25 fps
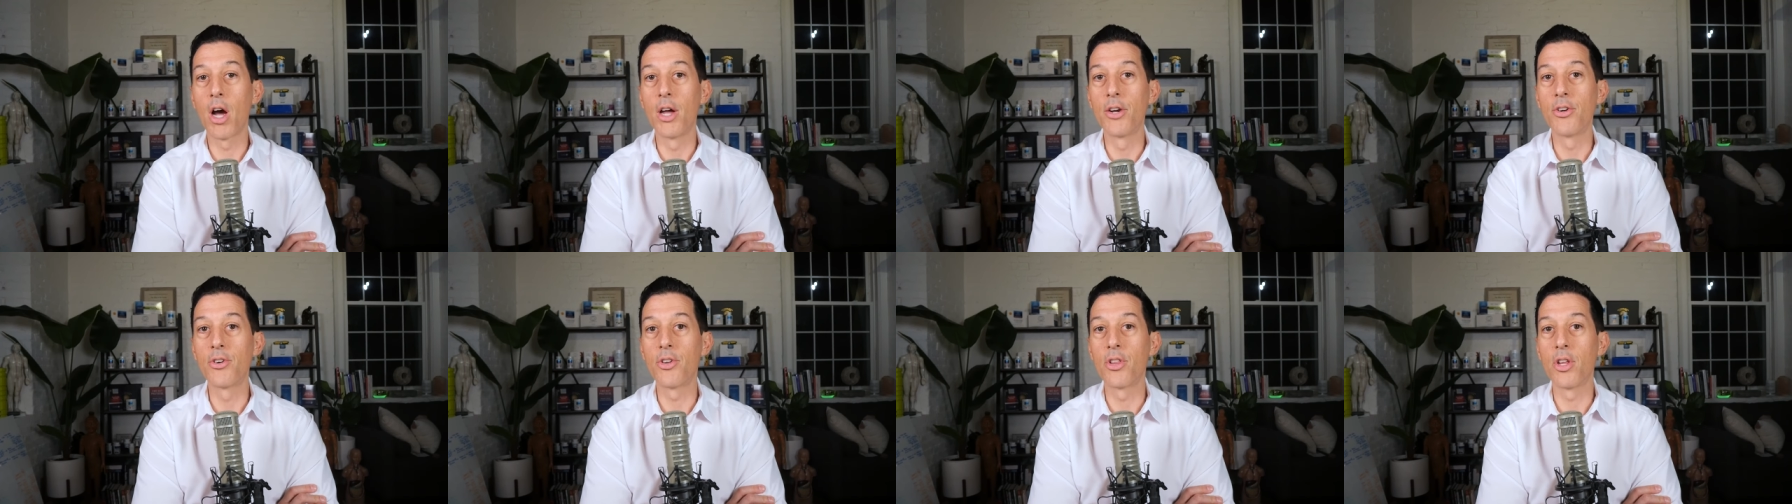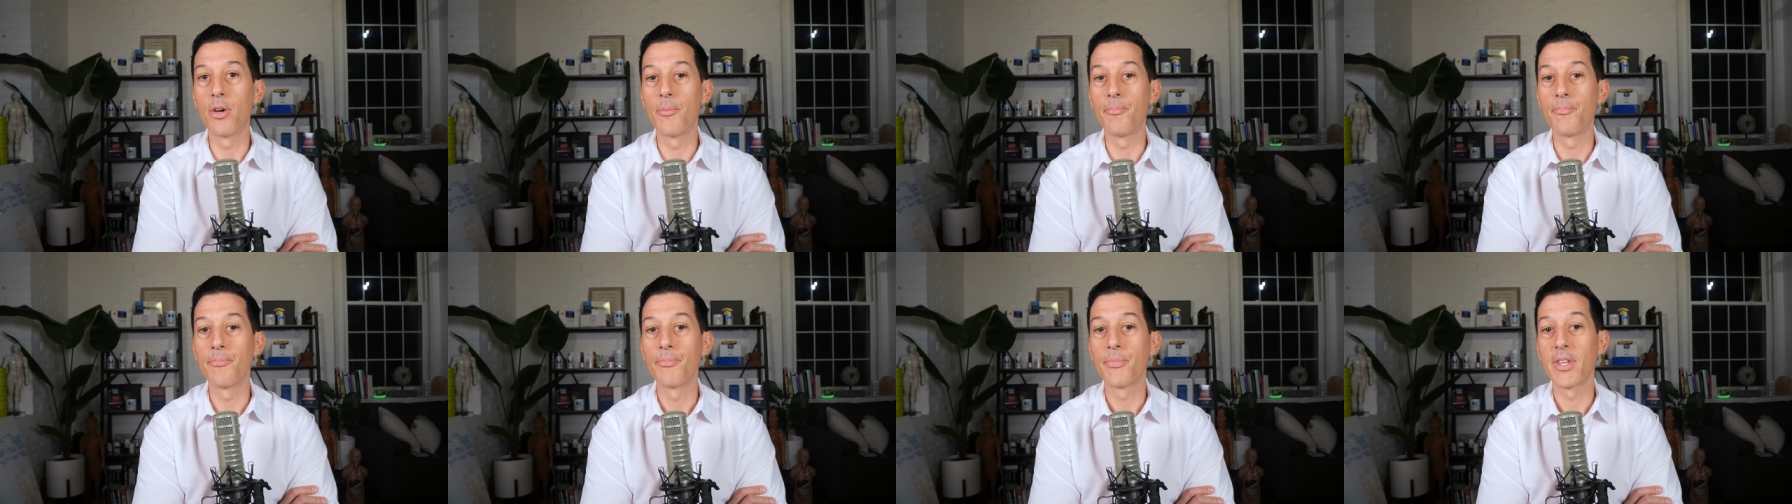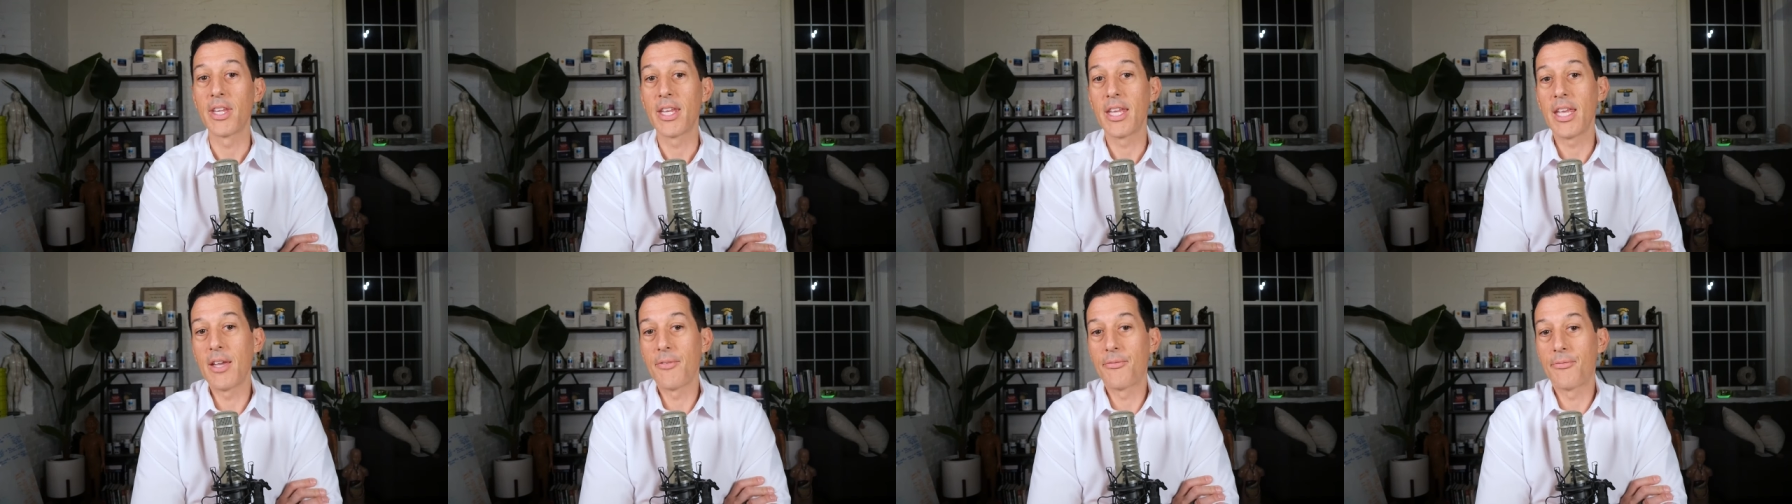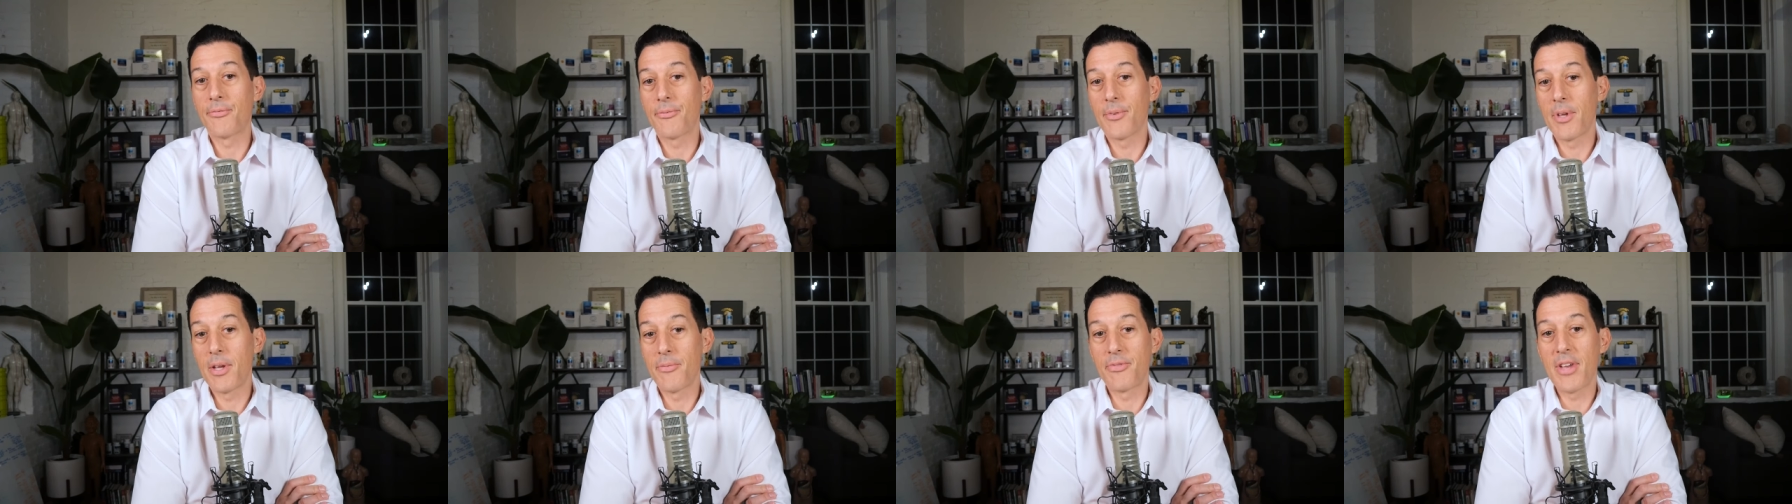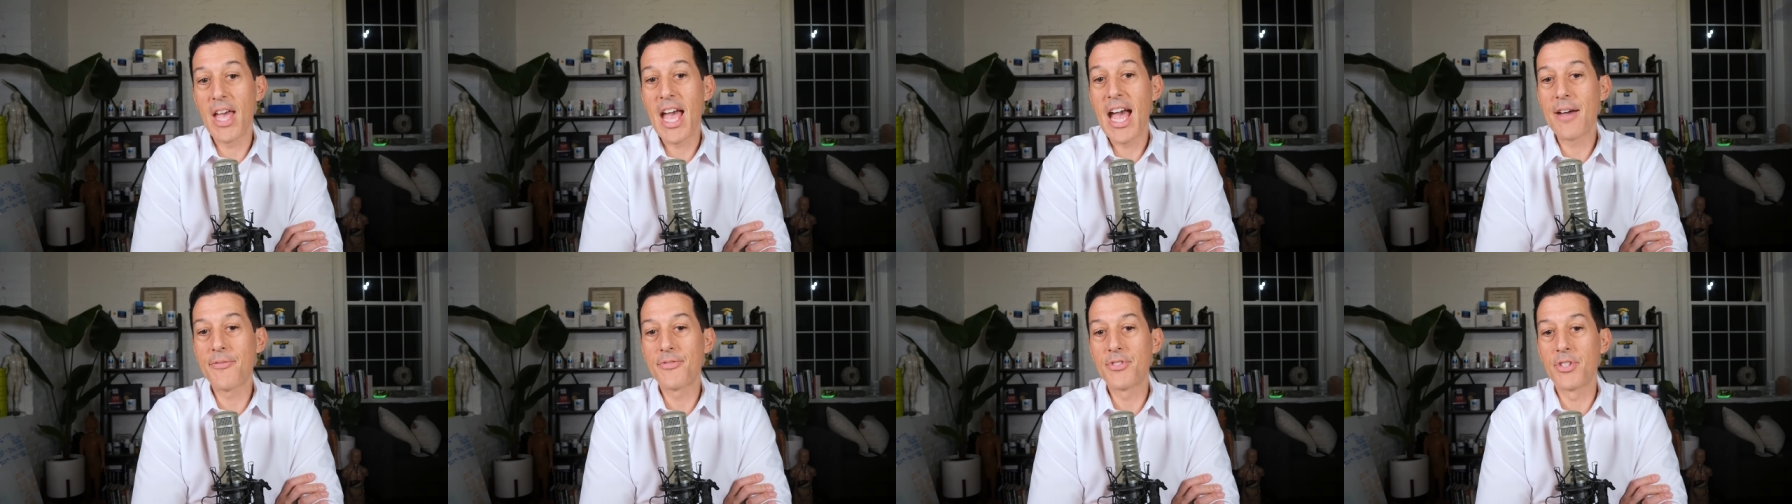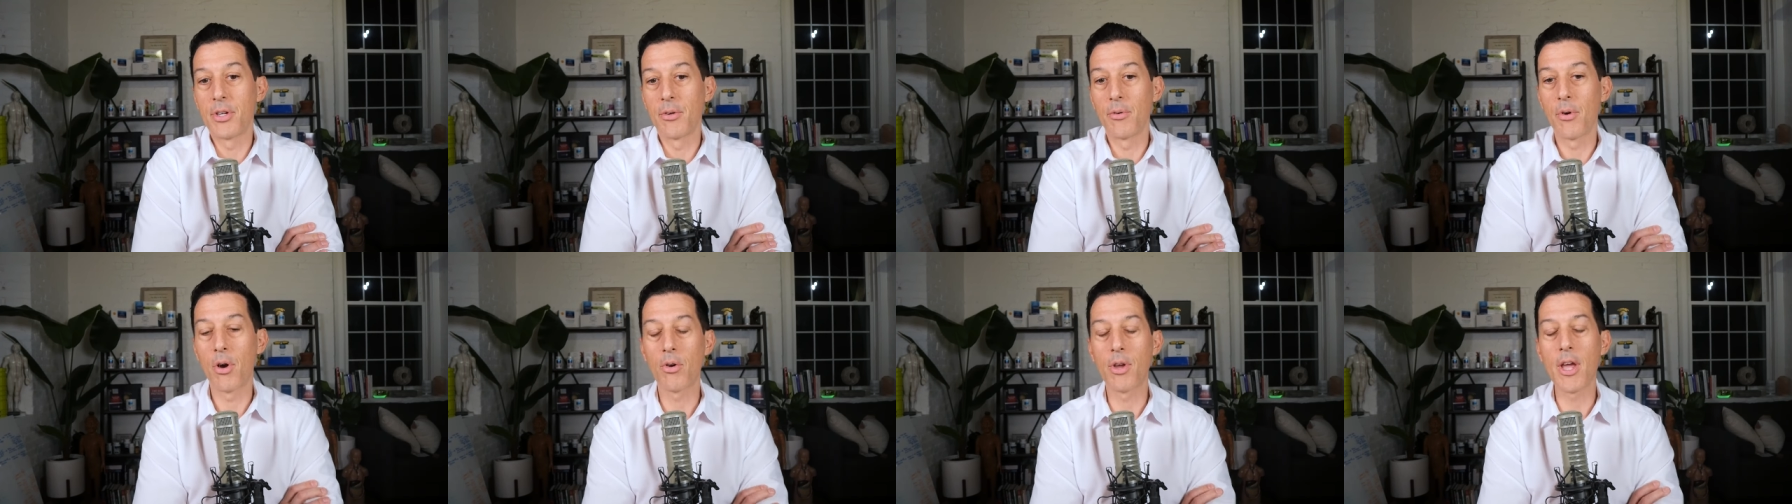under them if have
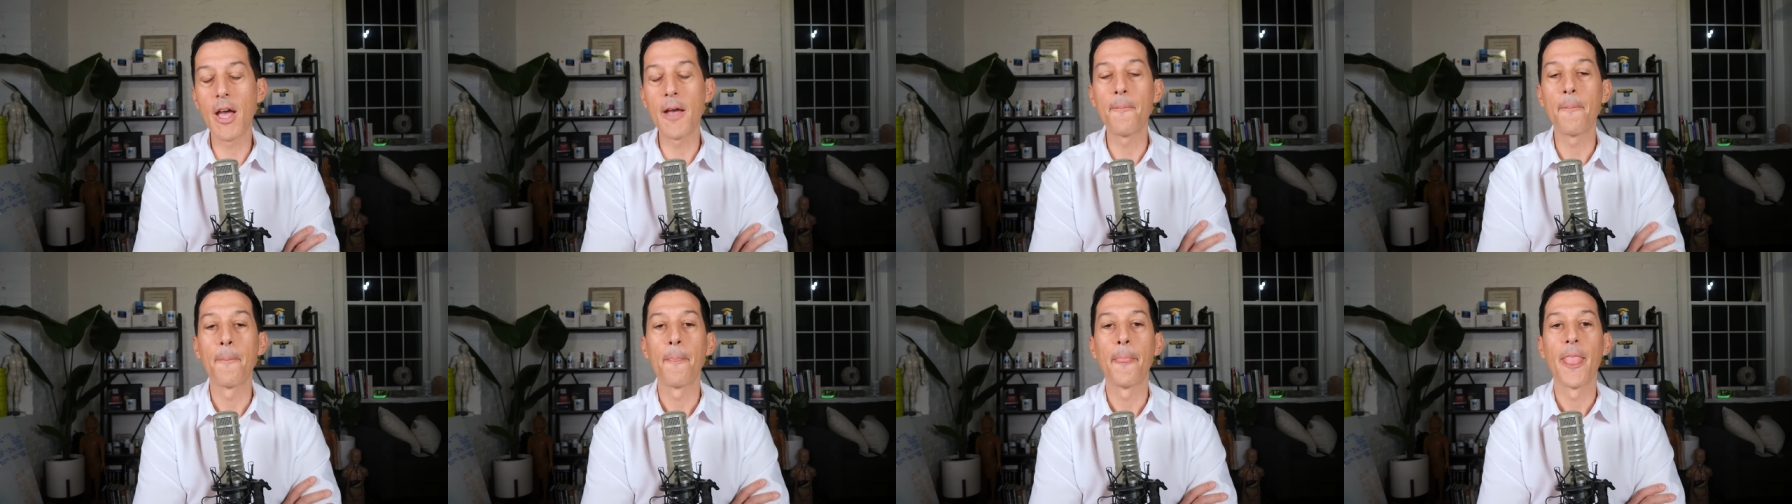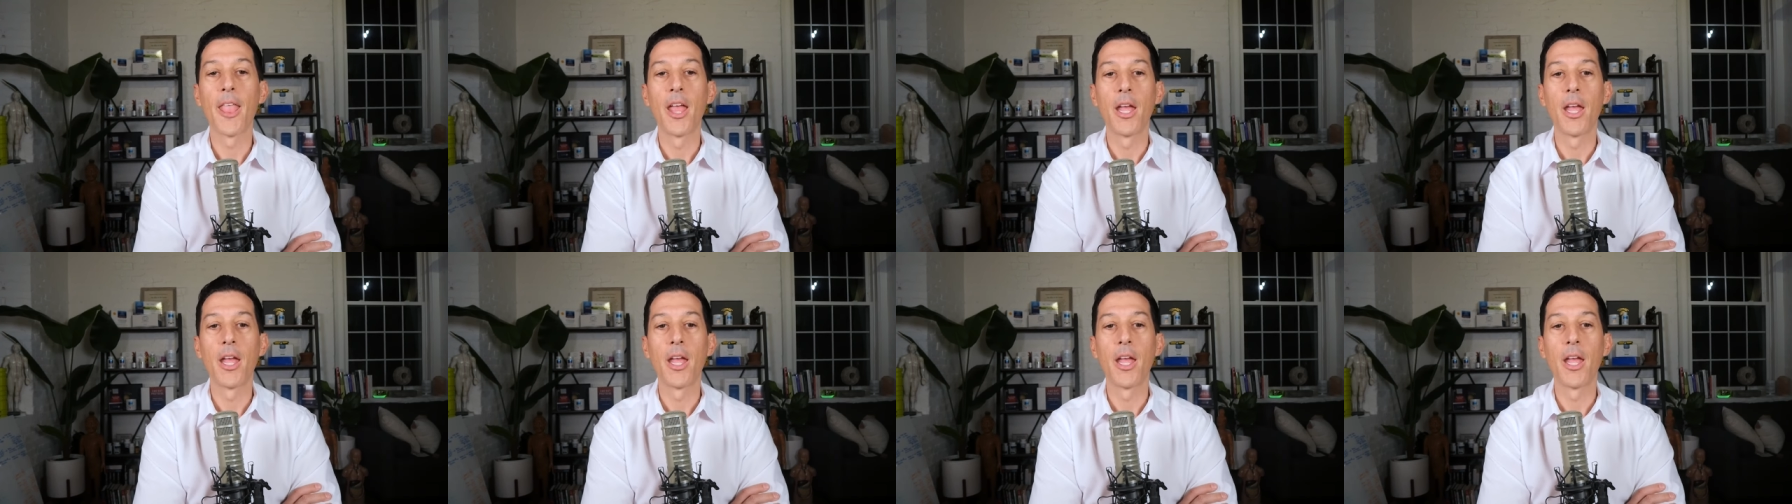to, okay?